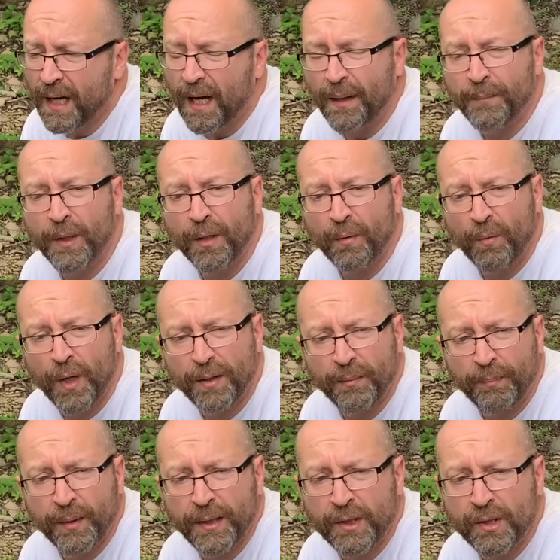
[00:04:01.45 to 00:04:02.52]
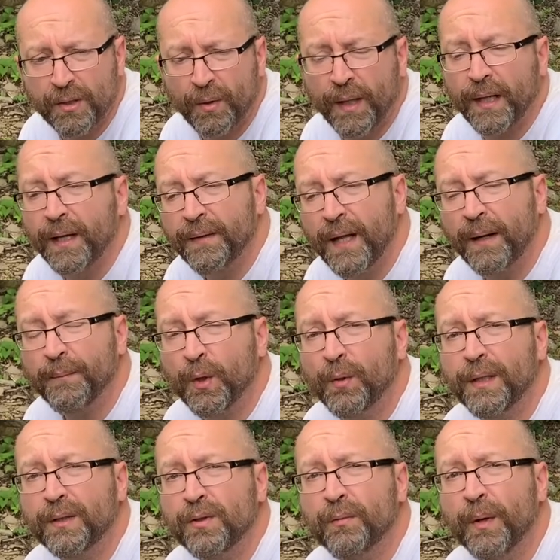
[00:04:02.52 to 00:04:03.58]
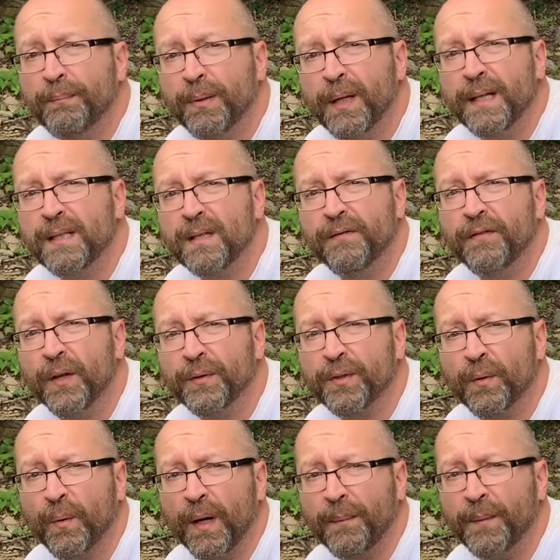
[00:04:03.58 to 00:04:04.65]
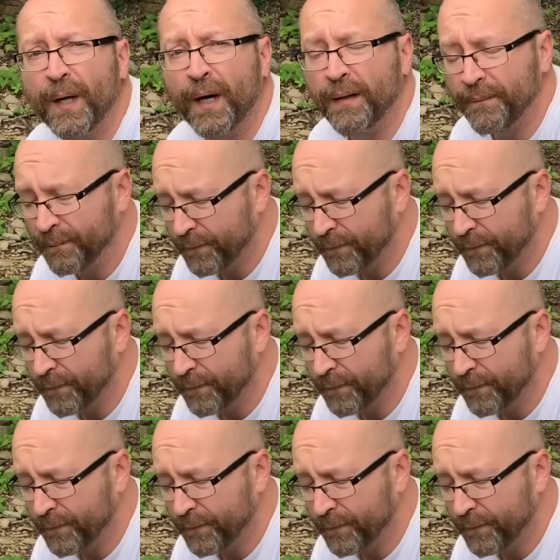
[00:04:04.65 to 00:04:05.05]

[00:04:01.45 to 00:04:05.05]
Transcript: I'm going to run the bleach through it, and then I'm going to replace the filter when I'm done.